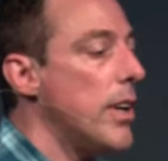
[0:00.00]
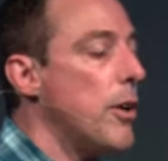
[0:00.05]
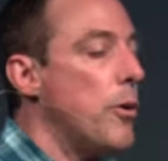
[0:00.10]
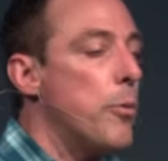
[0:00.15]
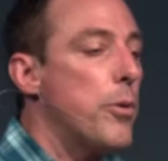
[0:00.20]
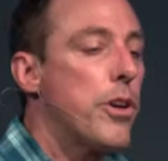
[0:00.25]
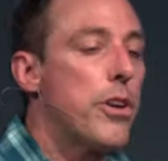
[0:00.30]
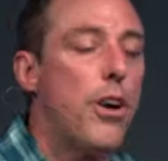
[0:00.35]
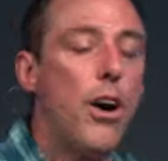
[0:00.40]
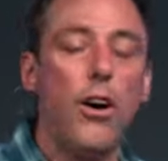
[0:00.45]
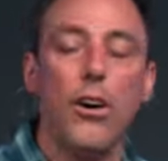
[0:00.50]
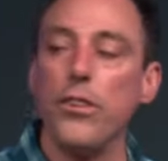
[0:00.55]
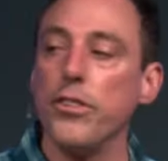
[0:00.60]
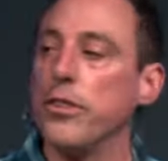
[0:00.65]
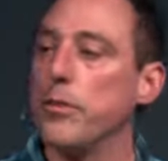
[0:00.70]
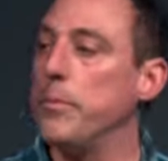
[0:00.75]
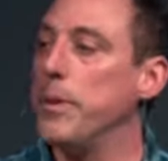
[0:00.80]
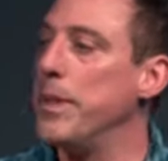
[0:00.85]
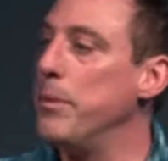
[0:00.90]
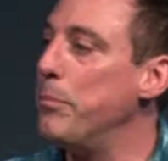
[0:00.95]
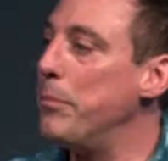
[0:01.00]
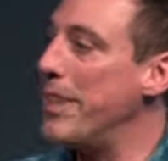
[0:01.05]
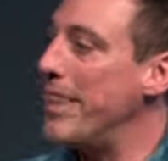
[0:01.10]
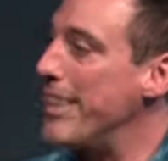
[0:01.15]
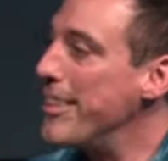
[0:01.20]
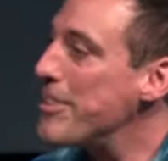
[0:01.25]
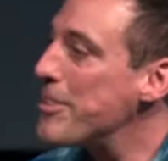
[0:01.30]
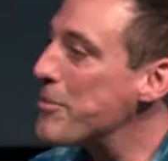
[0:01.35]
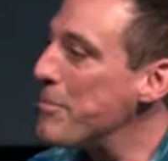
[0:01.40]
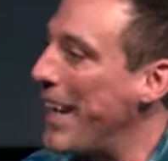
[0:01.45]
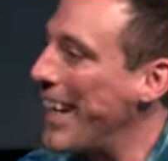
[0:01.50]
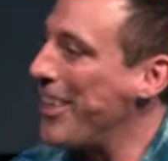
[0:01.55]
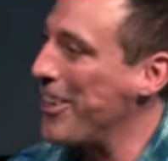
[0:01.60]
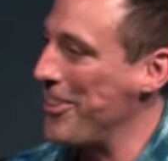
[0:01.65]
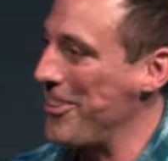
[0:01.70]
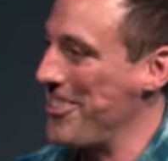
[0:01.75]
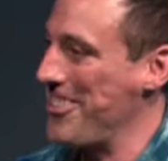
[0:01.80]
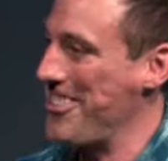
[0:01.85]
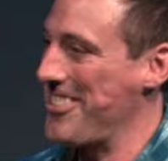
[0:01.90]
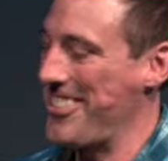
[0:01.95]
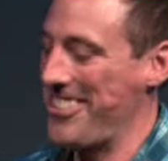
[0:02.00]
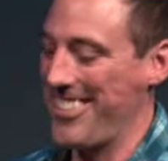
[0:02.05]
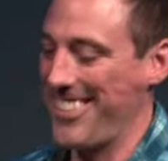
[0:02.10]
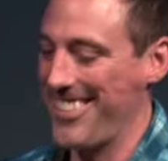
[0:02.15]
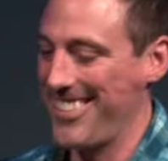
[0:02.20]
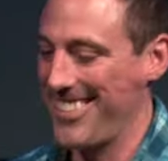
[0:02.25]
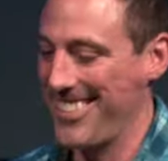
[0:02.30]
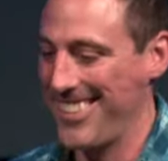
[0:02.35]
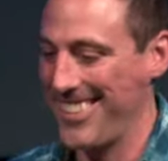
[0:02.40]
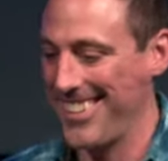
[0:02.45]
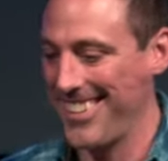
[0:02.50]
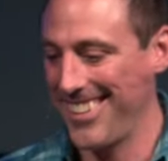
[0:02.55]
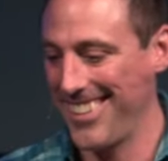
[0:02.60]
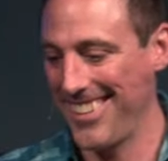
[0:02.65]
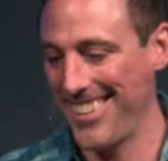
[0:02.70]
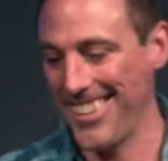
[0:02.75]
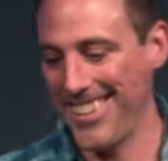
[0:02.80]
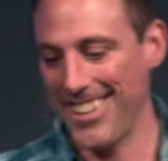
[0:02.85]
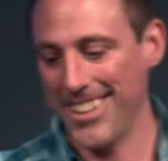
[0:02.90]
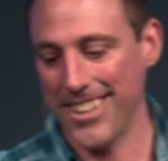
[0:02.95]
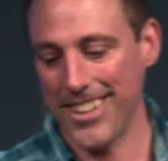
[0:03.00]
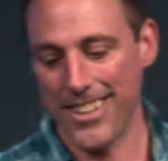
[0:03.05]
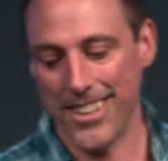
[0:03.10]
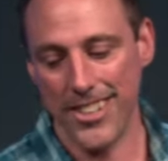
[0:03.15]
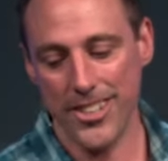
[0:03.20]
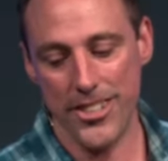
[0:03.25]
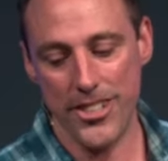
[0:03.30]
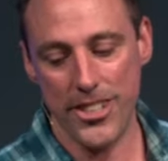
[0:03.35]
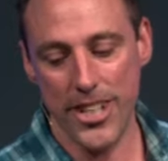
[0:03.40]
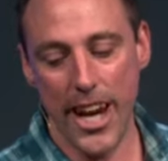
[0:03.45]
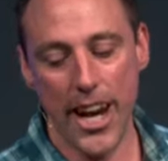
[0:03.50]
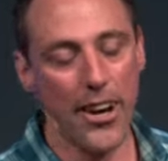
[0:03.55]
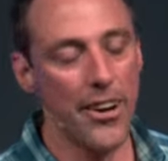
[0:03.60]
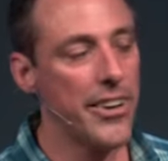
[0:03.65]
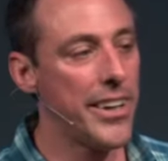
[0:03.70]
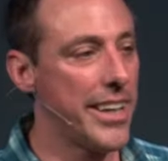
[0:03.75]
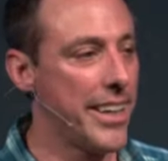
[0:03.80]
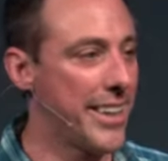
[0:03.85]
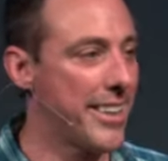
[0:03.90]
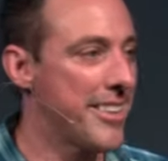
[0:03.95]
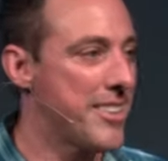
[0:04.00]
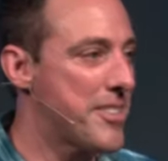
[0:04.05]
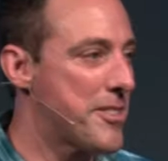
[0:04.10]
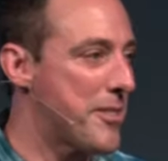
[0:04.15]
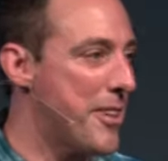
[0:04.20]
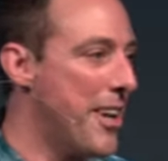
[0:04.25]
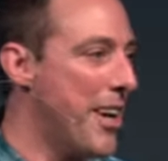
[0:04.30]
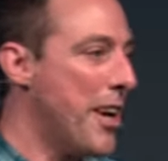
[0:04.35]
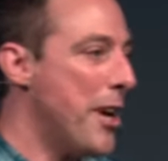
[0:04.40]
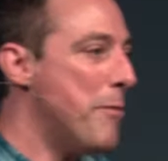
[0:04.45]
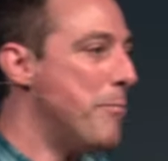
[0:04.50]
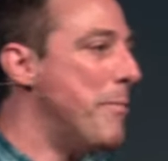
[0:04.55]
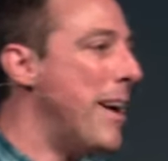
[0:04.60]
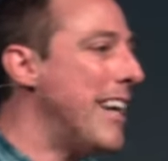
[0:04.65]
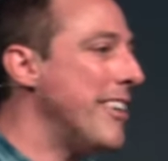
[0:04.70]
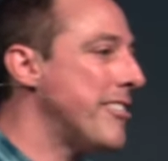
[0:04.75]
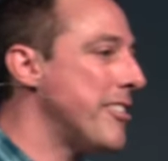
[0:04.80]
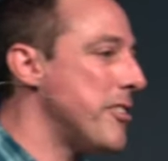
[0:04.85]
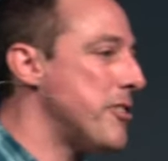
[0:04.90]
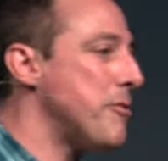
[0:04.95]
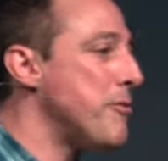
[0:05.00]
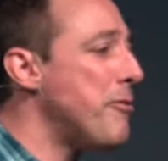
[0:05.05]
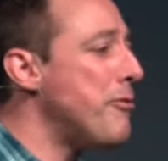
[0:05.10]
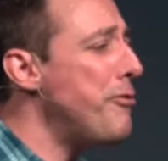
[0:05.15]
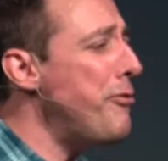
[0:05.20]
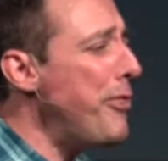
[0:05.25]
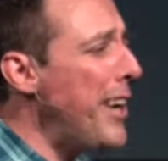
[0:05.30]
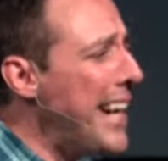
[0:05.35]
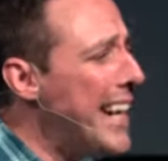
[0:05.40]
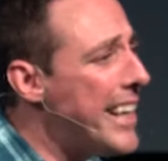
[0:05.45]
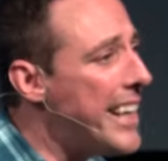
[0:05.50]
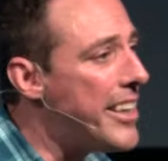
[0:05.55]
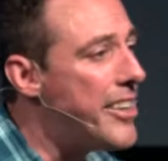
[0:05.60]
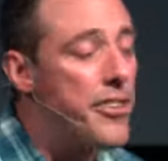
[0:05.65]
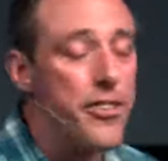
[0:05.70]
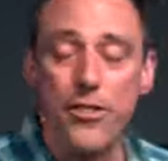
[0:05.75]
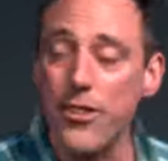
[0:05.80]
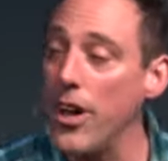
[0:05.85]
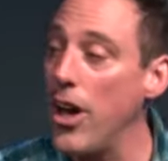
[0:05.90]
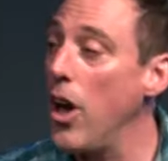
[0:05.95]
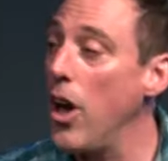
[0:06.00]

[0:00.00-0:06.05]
We're called to be peacemakers, sharing this message of faith,